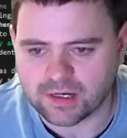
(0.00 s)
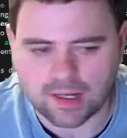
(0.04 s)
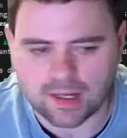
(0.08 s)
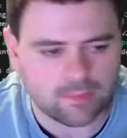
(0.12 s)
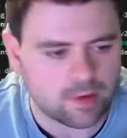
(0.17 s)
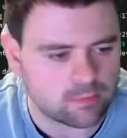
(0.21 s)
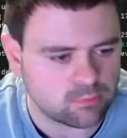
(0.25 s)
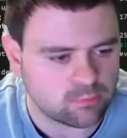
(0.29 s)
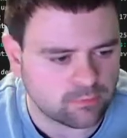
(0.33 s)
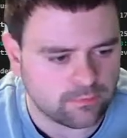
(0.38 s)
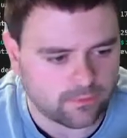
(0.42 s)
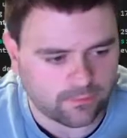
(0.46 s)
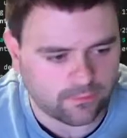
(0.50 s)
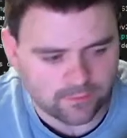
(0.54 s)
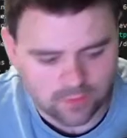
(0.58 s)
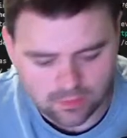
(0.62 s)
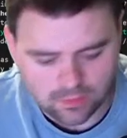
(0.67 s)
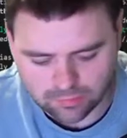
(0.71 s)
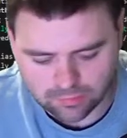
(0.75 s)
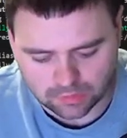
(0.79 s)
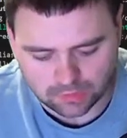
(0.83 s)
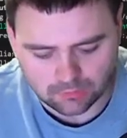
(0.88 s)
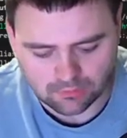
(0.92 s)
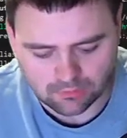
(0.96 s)
up with a few
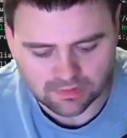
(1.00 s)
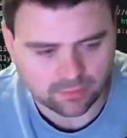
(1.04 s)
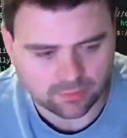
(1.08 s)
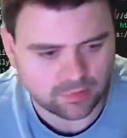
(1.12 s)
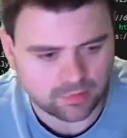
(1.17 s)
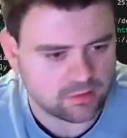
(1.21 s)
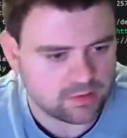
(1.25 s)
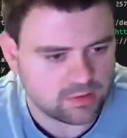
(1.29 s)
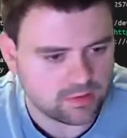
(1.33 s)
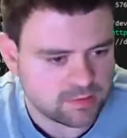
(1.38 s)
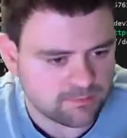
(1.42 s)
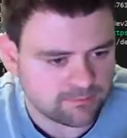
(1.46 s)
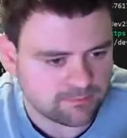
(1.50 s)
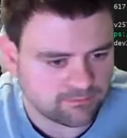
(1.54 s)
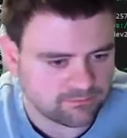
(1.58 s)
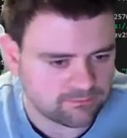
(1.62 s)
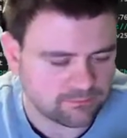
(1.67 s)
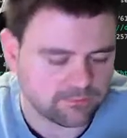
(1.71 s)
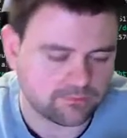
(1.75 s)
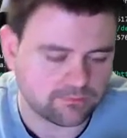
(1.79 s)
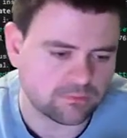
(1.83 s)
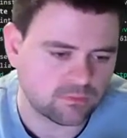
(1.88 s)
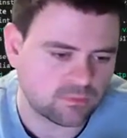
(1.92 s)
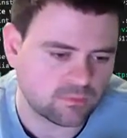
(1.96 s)
prompts apparently.
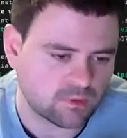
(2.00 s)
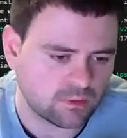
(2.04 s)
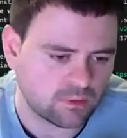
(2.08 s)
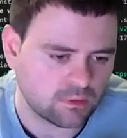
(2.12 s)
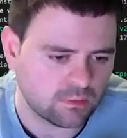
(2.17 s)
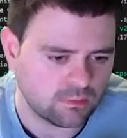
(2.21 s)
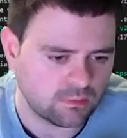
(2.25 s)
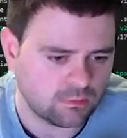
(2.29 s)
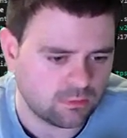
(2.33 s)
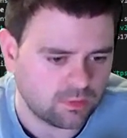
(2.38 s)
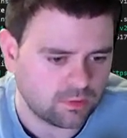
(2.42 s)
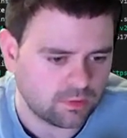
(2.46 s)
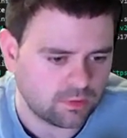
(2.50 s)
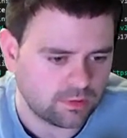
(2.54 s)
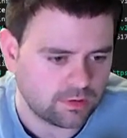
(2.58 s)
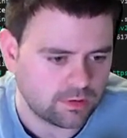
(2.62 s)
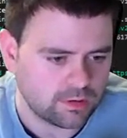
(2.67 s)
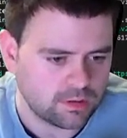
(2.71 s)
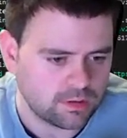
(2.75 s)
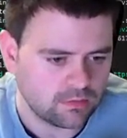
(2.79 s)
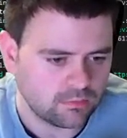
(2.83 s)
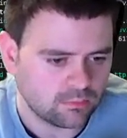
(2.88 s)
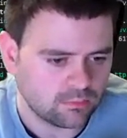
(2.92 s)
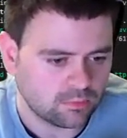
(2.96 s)

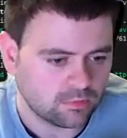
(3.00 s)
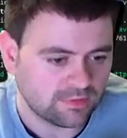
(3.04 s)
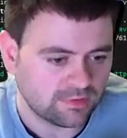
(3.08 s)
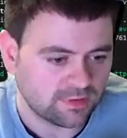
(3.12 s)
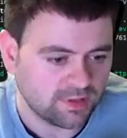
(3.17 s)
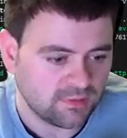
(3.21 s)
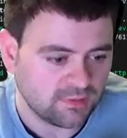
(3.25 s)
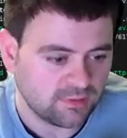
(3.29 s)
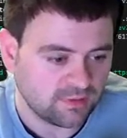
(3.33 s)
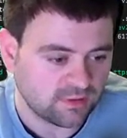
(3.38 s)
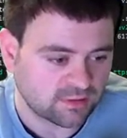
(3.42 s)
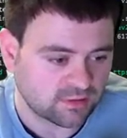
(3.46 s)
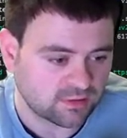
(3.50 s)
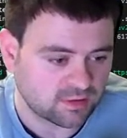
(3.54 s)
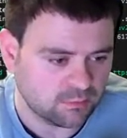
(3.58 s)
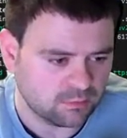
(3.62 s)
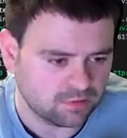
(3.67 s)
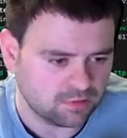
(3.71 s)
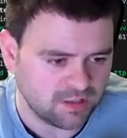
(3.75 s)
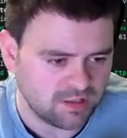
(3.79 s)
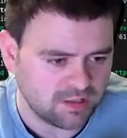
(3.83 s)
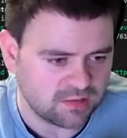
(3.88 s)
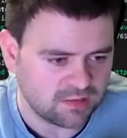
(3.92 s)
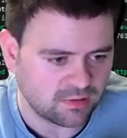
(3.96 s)
We'll see if this
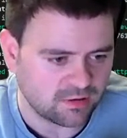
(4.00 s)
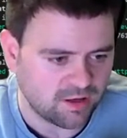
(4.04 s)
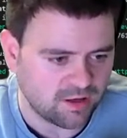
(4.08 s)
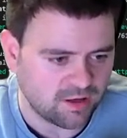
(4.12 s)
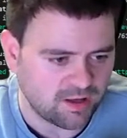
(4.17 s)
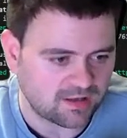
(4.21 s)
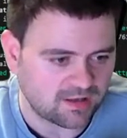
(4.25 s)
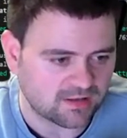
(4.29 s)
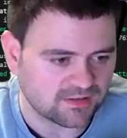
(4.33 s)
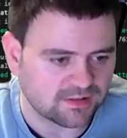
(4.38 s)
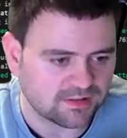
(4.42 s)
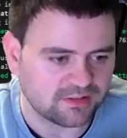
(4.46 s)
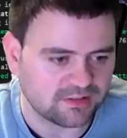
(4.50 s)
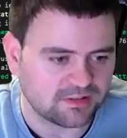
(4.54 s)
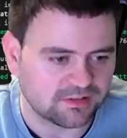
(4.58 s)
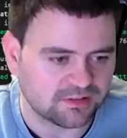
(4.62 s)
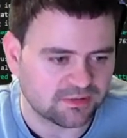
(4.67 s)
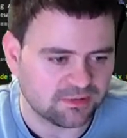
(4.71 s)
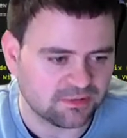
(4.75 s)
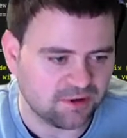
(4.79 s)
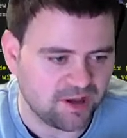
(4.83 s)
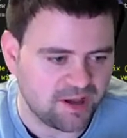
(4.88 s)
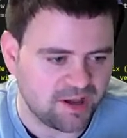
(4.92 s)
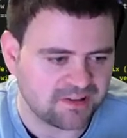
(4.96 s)
complains about X
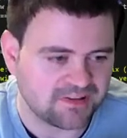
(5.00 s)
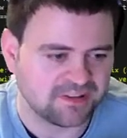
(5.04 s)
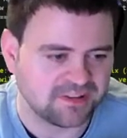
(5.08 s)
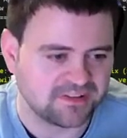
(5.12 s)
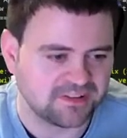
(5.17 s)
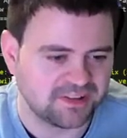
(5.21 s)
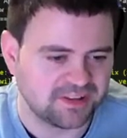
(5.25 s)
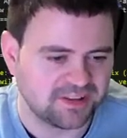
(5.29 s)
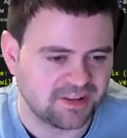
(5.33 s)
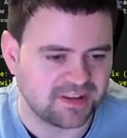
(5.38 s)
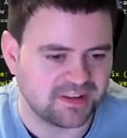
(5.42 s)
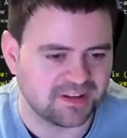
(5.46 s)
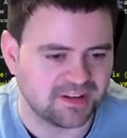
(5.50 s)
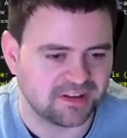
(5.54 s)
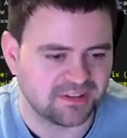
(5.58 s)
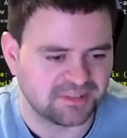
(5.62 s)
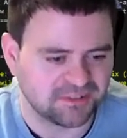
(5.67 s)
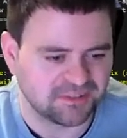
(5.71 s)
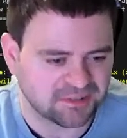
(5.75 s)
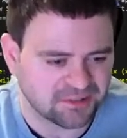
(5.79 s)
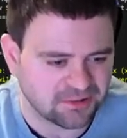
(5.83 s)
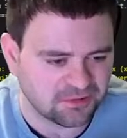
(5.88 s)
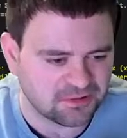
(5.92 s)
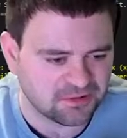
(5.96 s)
underscore S and C
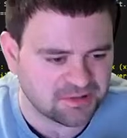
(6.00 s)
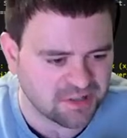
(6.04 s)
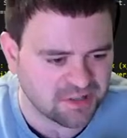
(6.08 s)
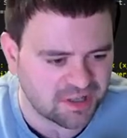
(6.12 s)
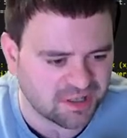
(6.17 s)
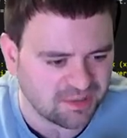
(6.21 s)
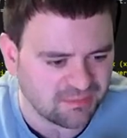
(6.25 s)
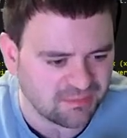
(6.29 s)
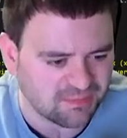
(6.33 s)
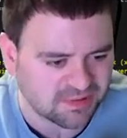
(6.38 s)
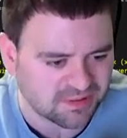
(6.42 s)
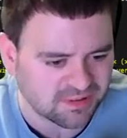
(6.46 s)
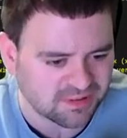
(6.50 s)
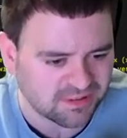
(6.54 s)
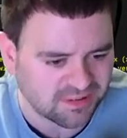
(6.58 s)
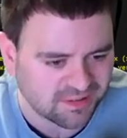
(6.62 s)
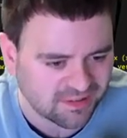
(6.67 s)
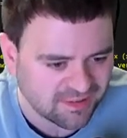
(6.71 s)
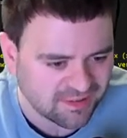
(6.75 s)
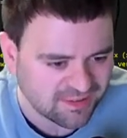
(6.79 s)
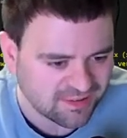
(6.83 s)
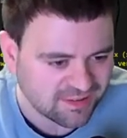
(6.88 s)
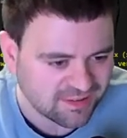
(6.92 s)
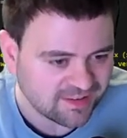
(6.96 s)
underscore James.
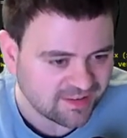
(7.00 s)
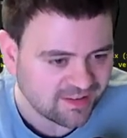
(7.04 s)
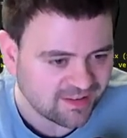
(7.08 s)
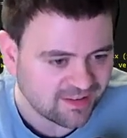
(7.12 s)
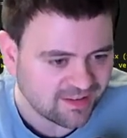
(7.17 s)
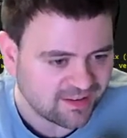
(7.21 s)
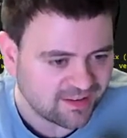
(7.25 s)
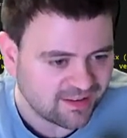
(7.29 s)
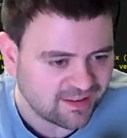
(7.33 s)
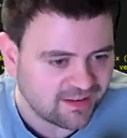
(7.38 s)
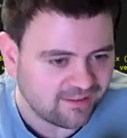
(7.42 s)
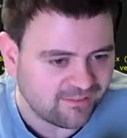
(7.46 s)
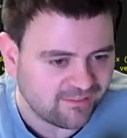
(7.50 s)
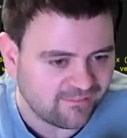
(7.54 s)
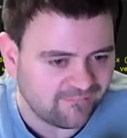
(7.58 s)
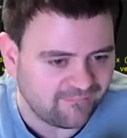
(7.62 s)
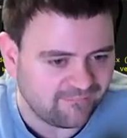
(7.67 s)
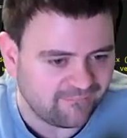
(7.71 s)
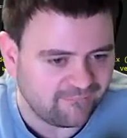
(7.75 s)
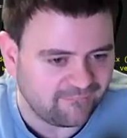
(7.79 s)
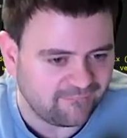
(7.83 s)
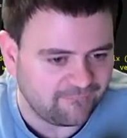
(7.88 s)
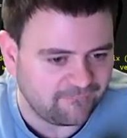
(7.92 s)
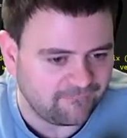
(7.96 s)

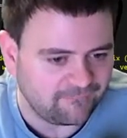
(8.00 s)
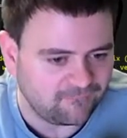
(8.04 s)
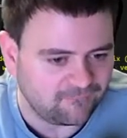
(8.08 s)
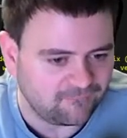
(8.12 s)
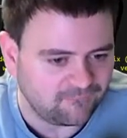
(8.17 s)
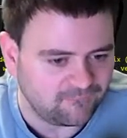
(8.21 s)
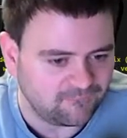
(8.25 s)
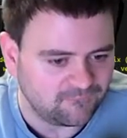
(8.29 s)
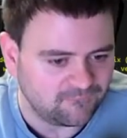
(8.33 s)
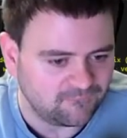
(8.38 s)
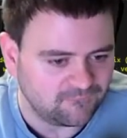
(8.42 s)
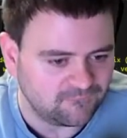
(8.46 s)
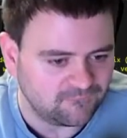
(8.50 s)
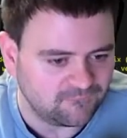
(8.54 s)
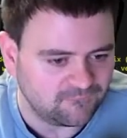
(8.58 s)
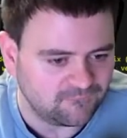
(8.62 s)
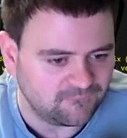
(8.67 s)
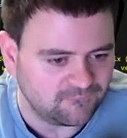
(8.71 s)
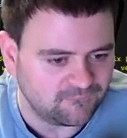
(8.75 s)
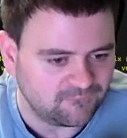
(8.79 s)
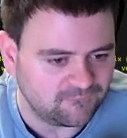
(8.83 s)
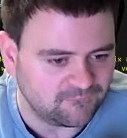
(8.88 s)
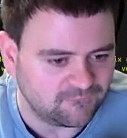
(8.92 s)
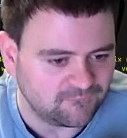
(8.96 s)
Oh
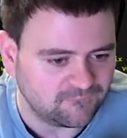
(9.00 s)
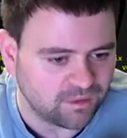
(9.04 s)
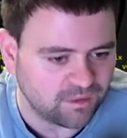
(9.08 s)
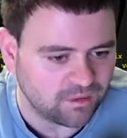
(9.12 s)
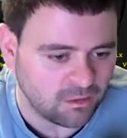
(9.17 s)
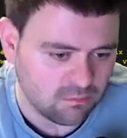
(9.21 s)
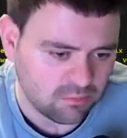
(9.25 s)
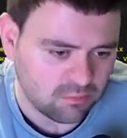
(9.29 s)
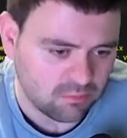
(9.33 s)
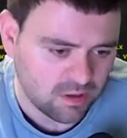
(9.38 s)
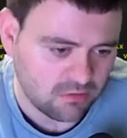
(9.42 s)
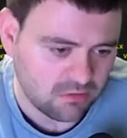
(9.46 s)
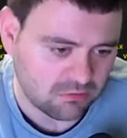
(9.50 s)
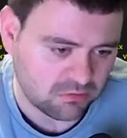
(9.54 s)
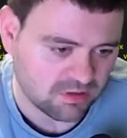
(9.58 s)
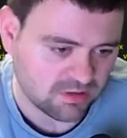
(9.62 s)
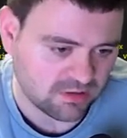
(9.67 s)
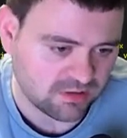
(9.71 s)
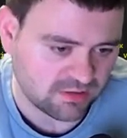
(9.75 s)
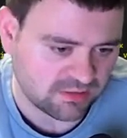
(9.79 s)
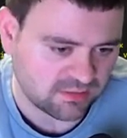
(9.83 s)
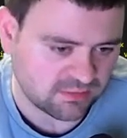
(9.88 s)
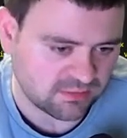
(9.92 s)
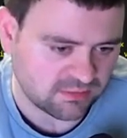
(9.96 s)
wow,
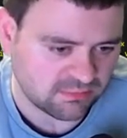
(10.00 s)
it's